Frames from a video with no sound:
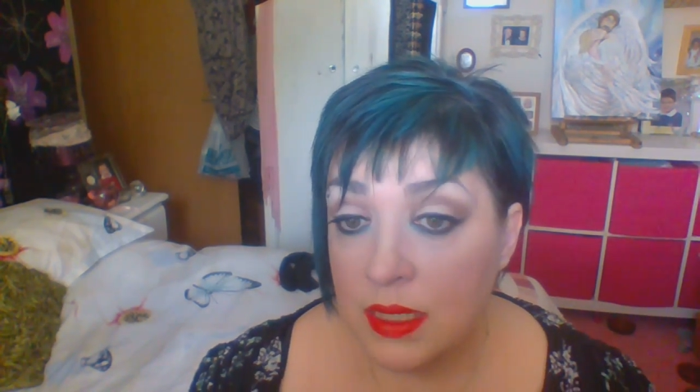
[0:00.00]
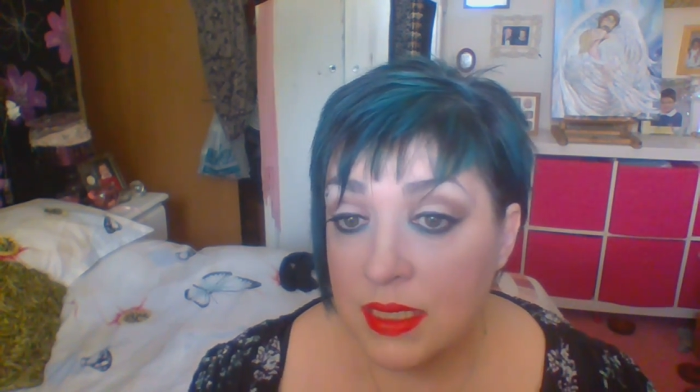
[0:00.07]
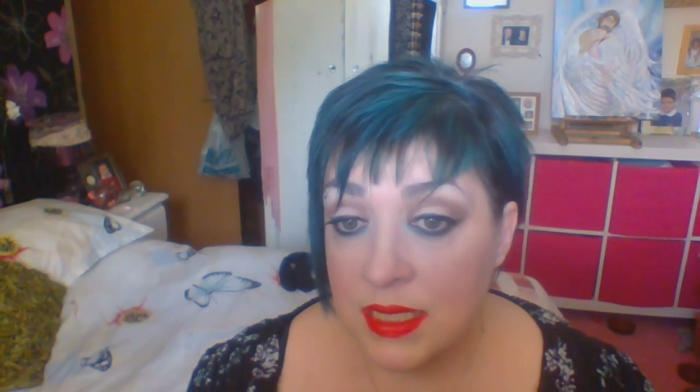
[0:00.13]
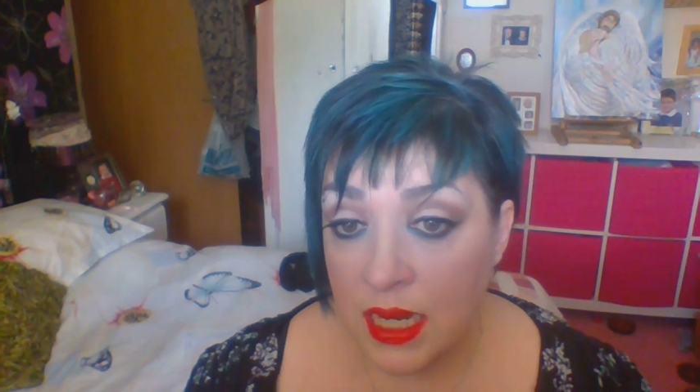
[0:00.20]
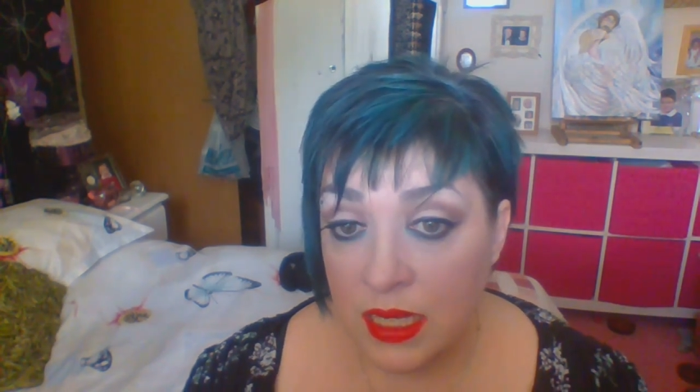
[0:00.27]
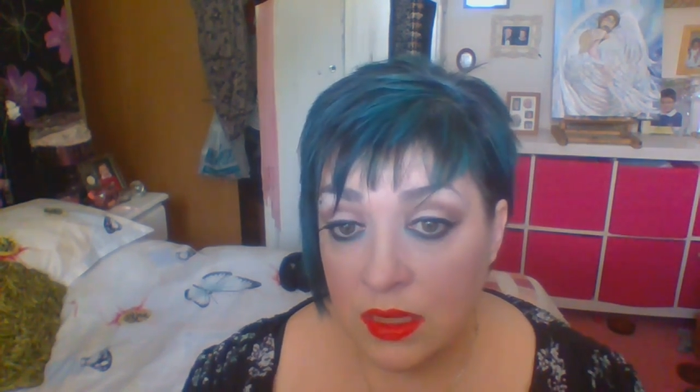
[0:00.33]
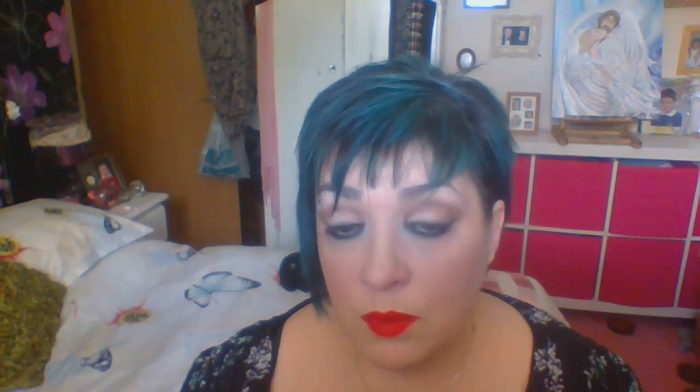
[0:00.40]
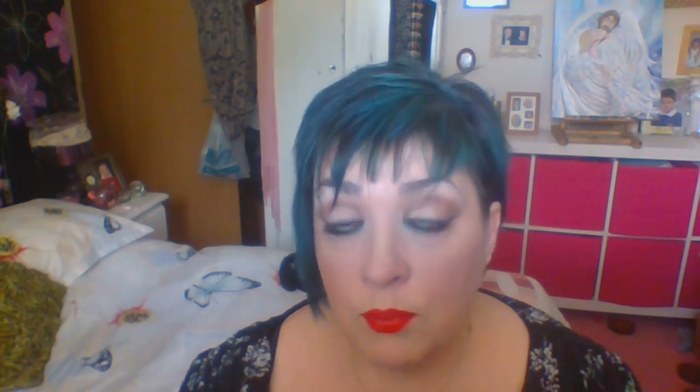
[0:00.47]

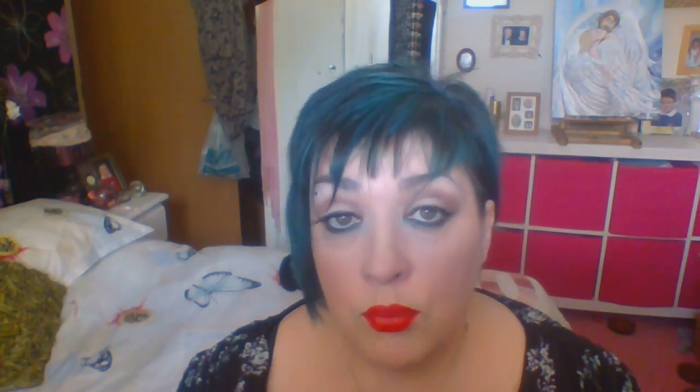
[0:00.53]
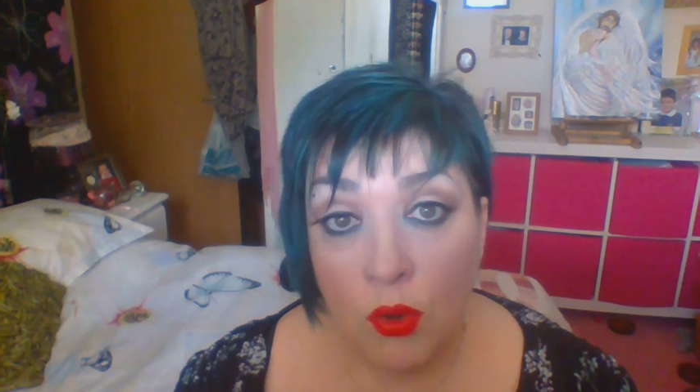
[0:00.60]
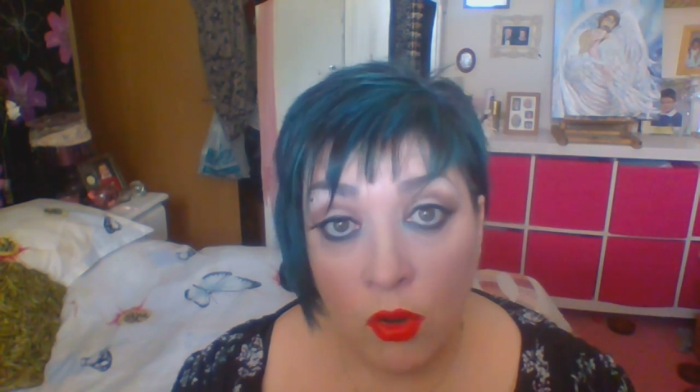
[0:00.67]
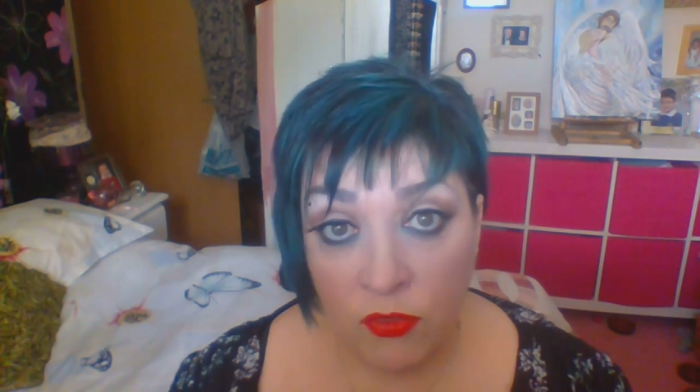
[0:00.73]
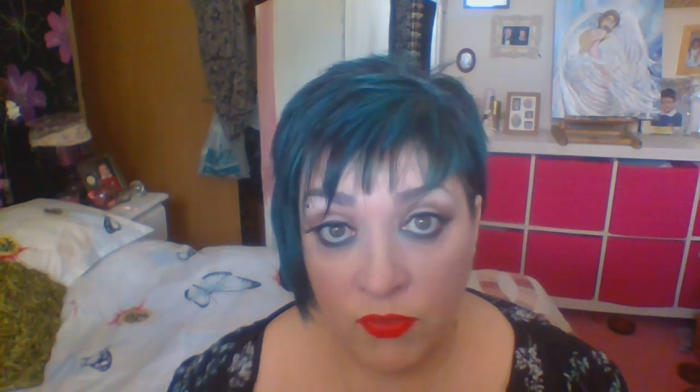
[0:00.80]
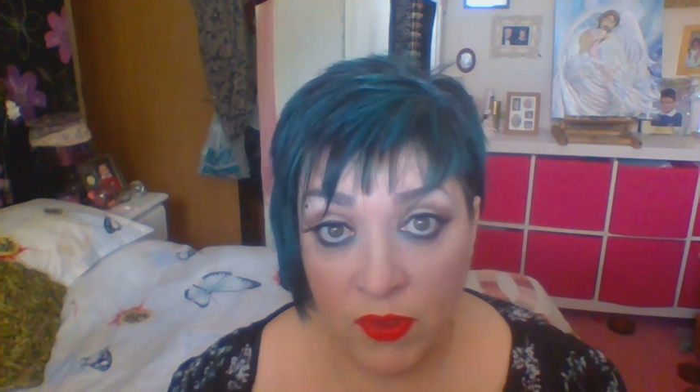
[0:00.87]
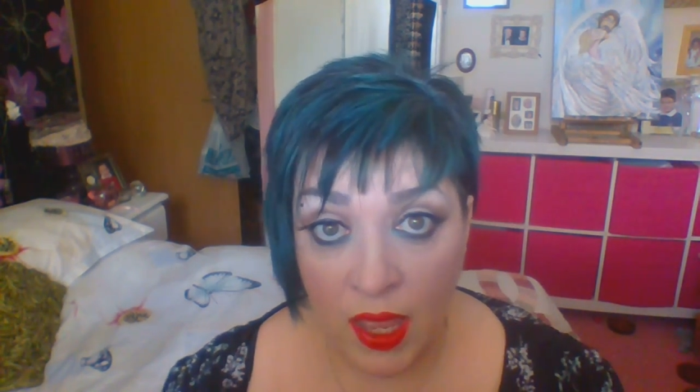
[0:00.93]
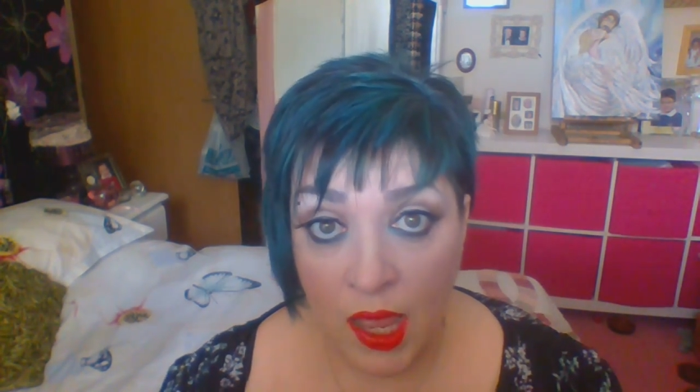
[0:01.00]
take the
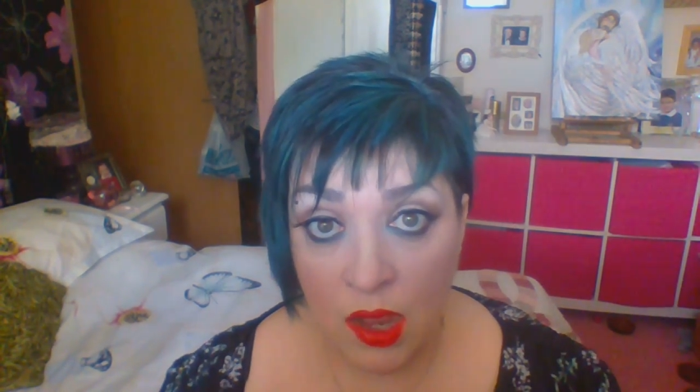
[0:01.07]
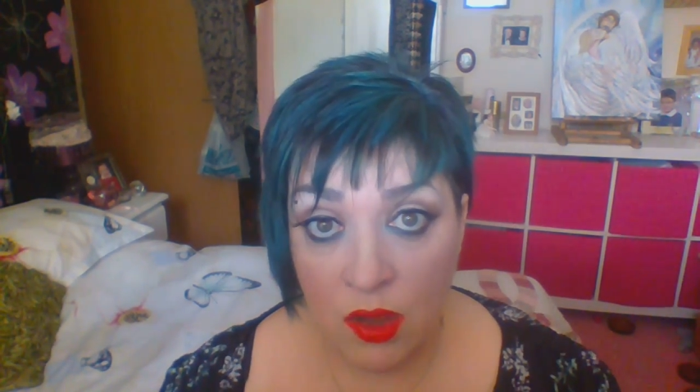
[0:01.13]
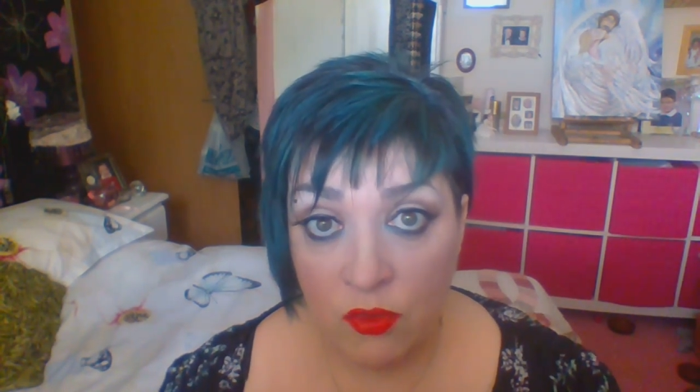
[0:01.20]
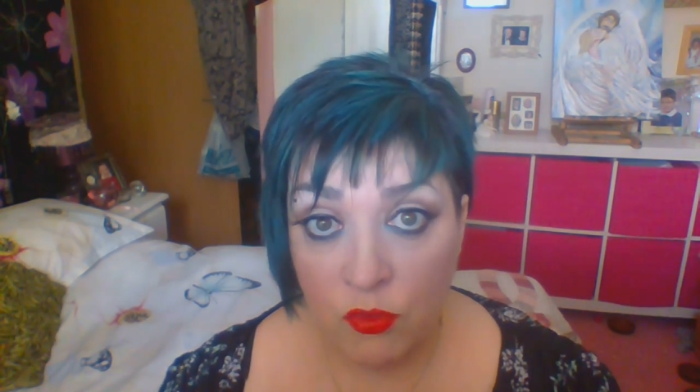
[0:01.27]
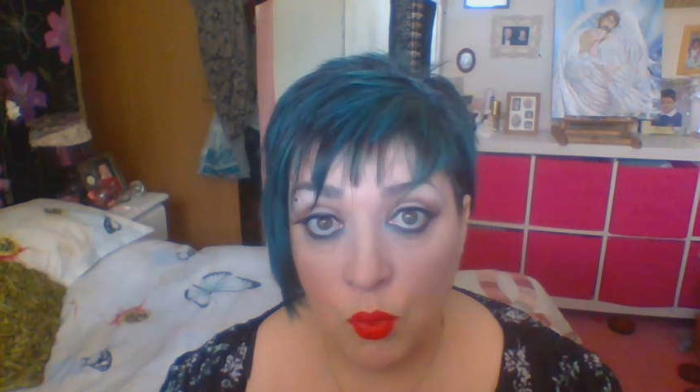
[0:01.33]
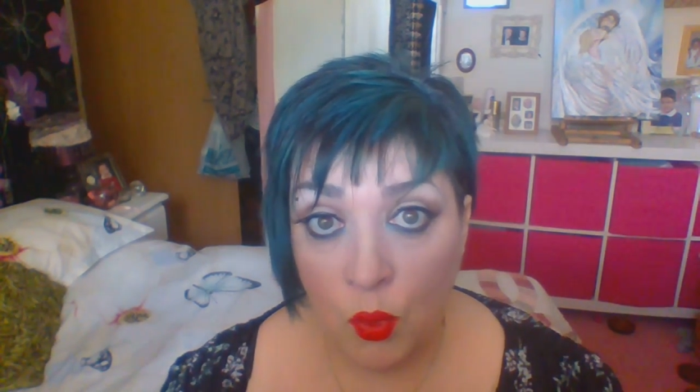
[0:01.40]
profit out of